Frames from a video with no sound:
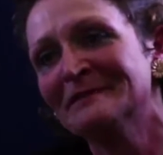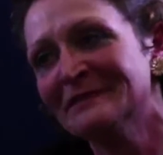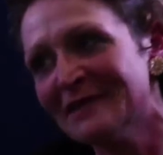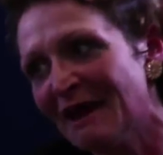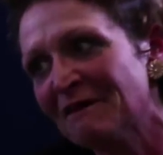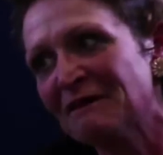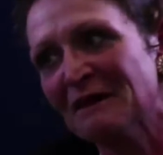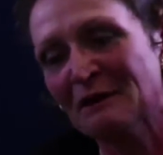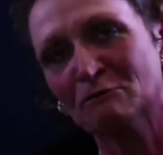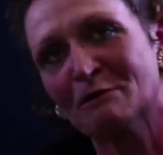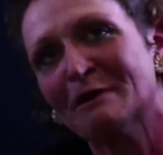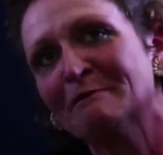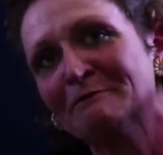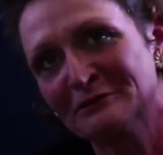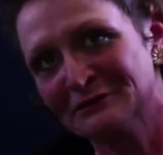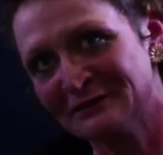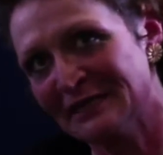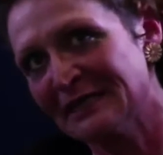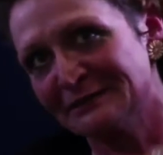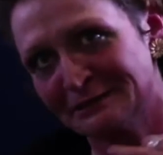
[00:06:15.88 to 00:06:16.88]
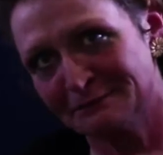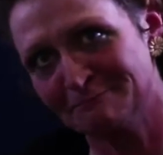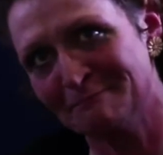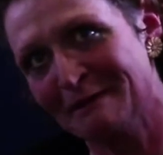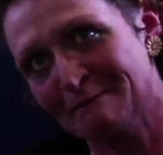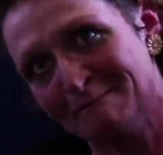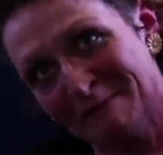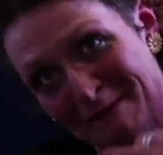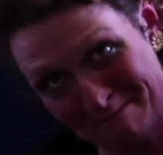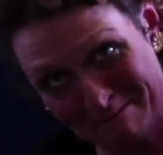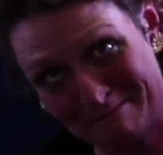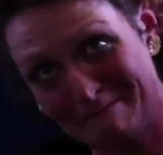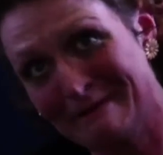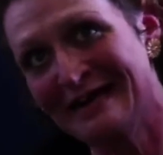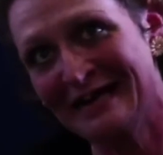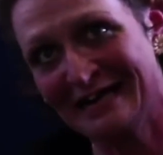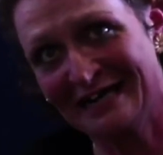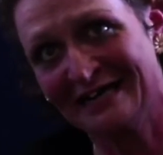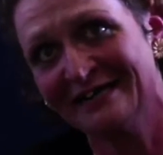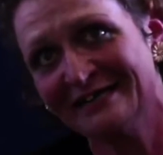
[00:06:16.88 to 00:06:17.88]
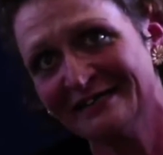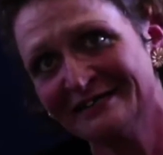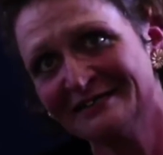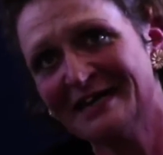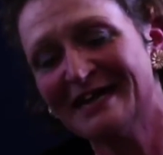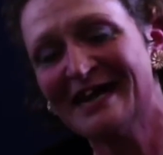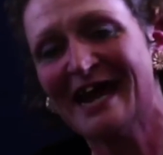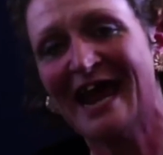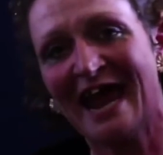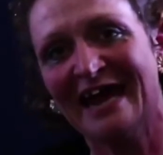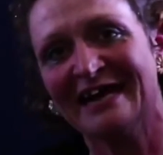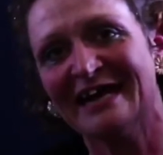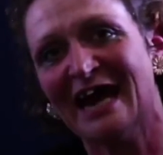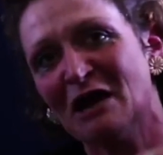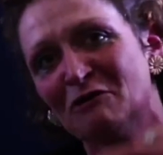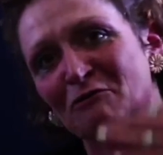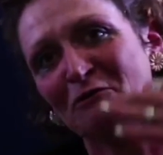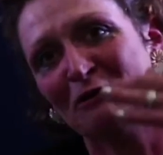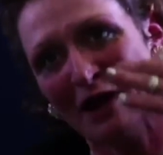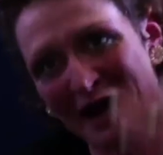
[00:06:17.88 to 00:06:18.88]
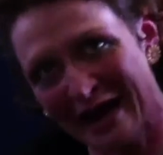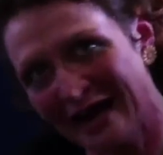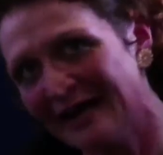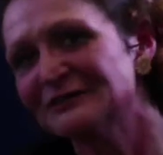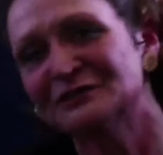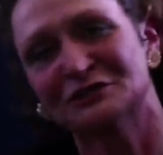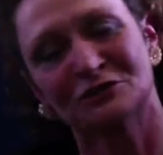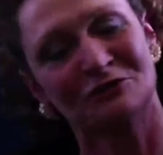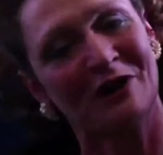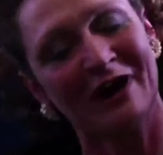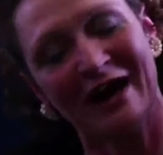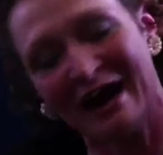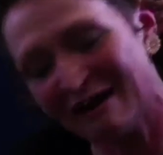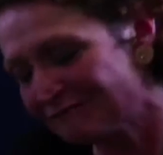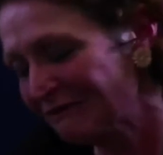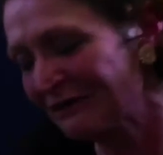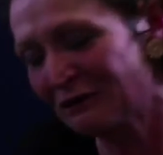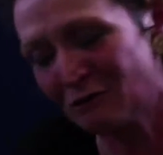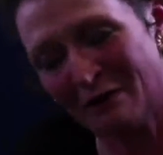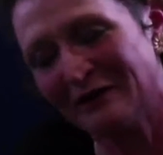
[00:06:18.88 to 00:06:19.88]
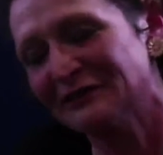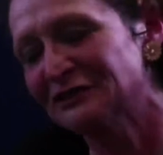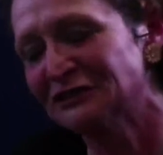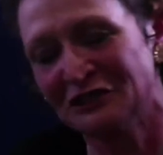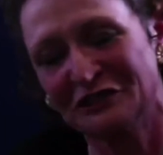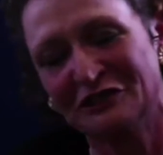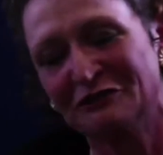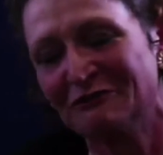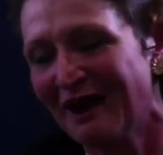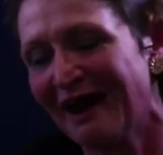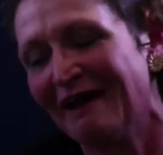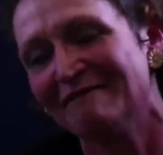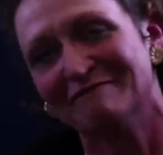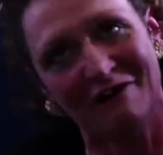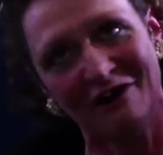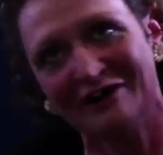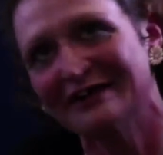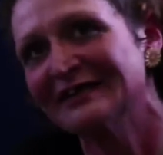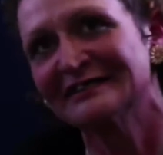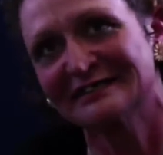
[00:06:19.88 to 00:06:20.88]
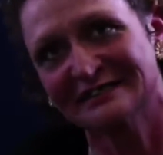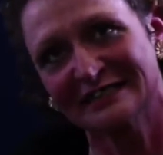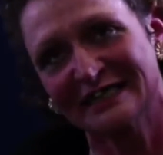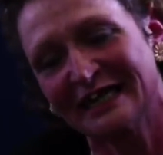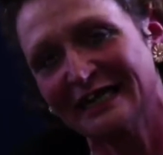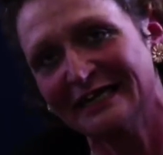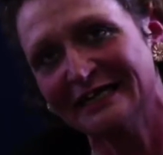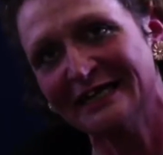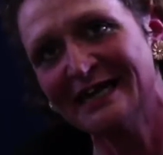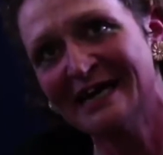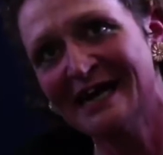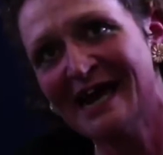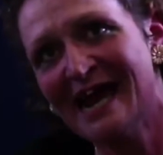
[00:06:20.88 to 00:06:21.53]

Nothing represents me but me, and I will answer every question you have honestly,